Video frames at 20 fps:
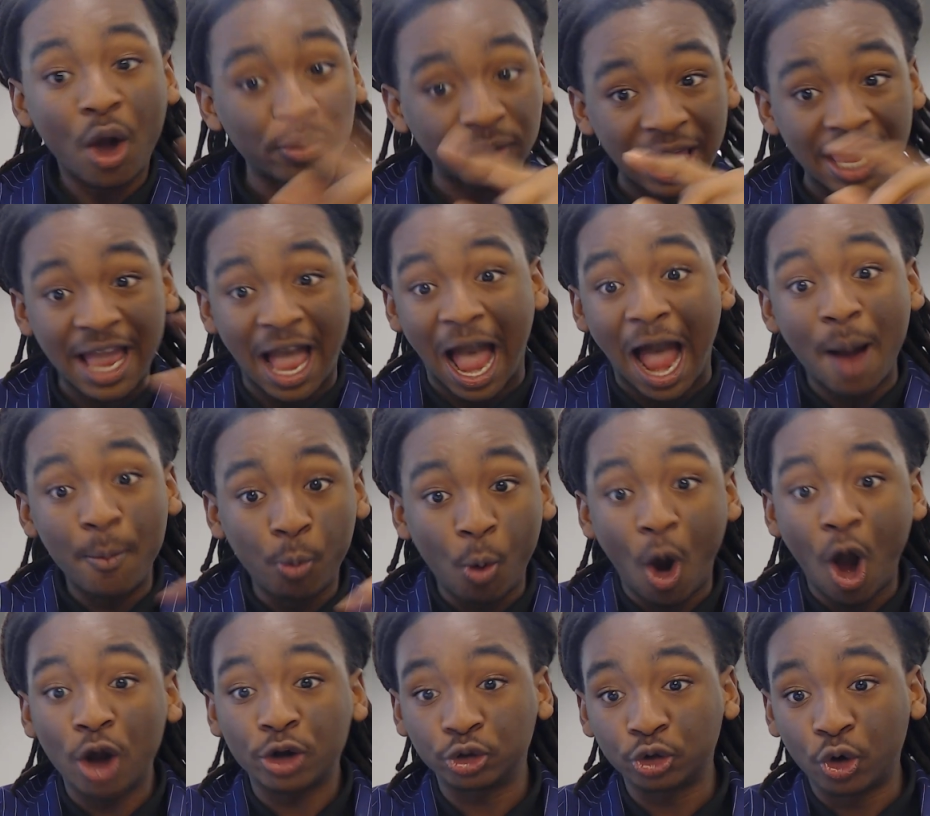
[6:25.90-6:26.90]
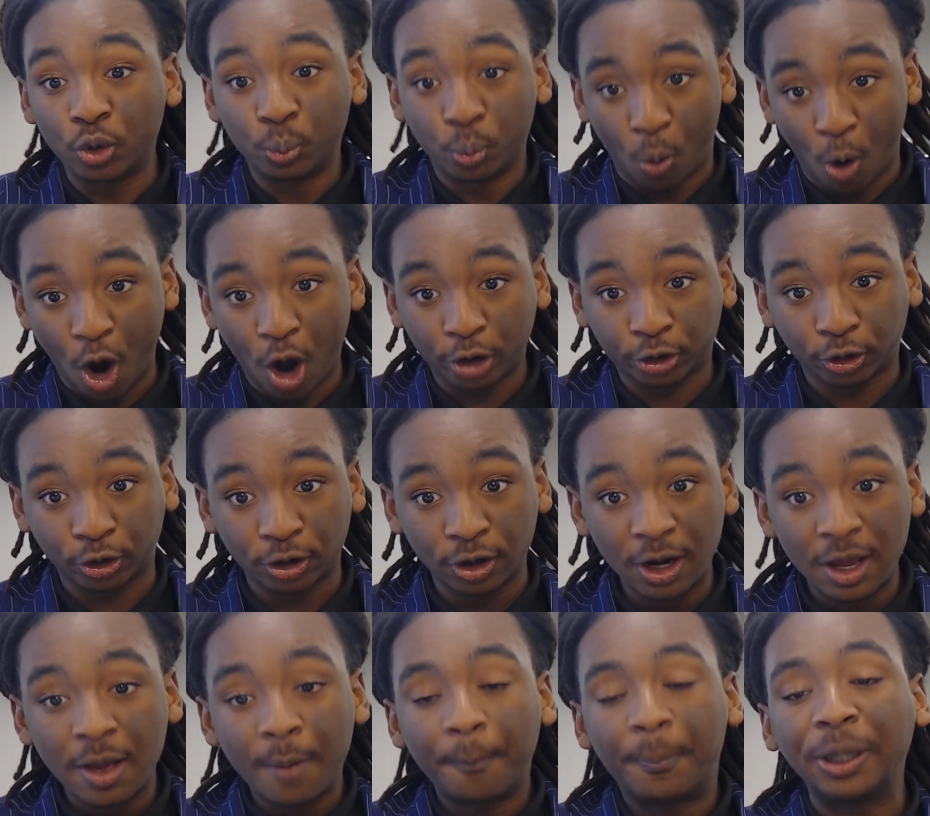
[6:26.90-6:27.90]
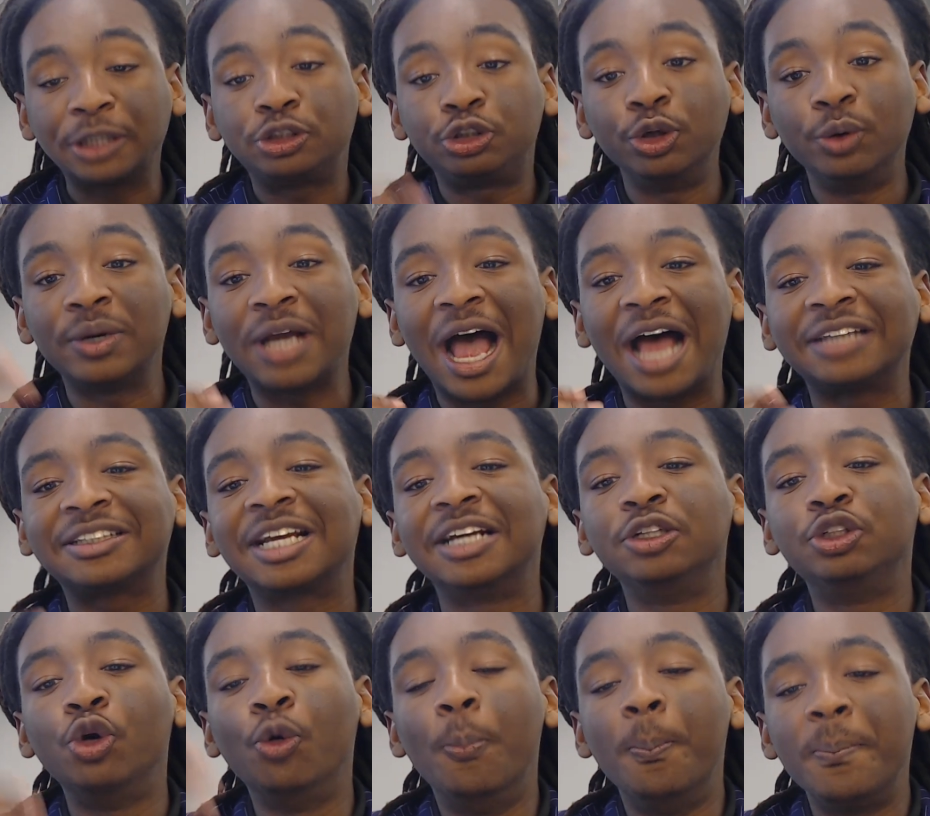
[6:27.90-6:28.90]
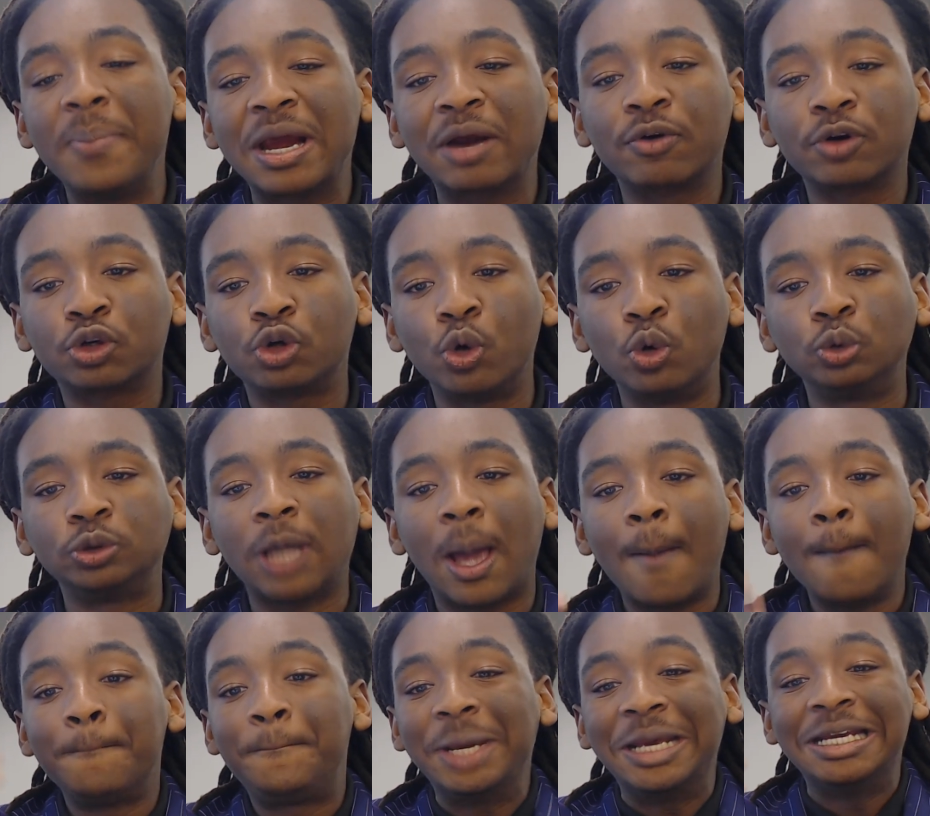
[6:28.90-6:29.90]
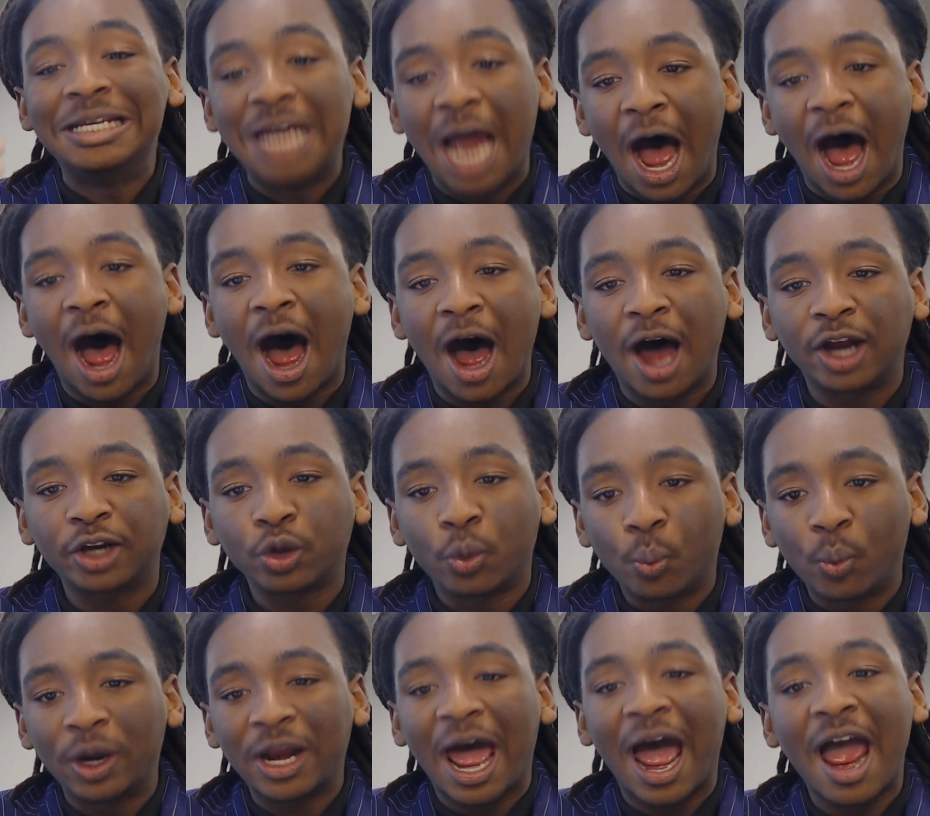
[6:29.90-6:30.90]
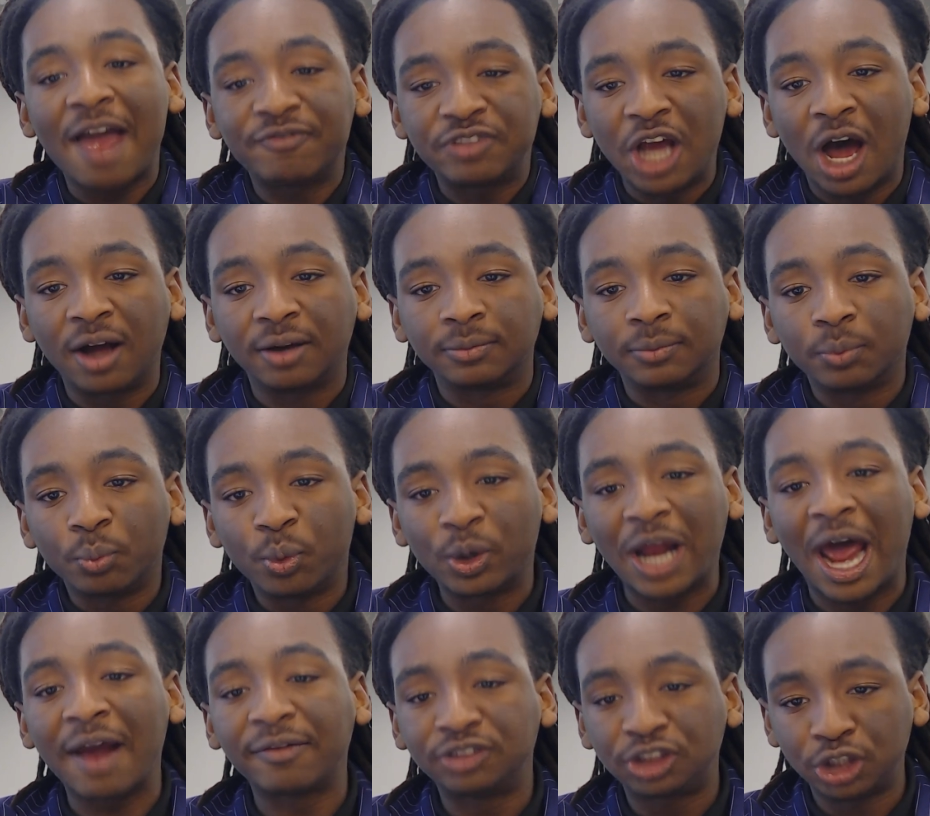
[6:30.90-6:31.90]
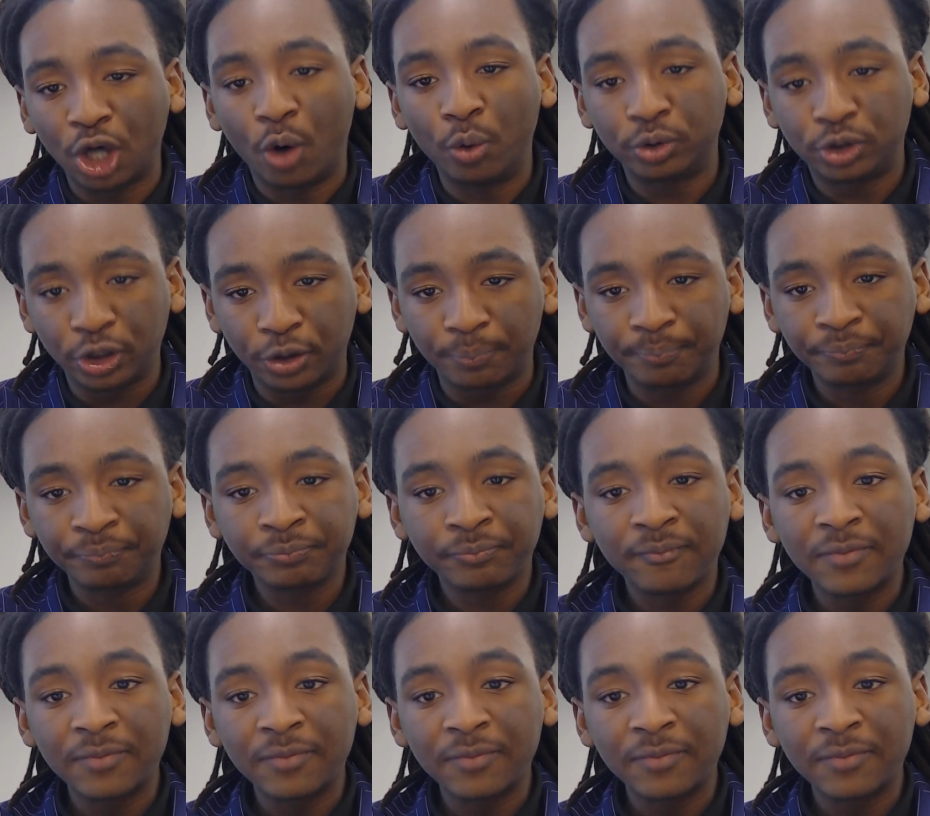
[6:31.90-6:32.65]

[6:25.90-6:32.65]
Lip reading: Okay, I'm walking on water, but you guys can do miracles beyond what I've done, what I've showed you.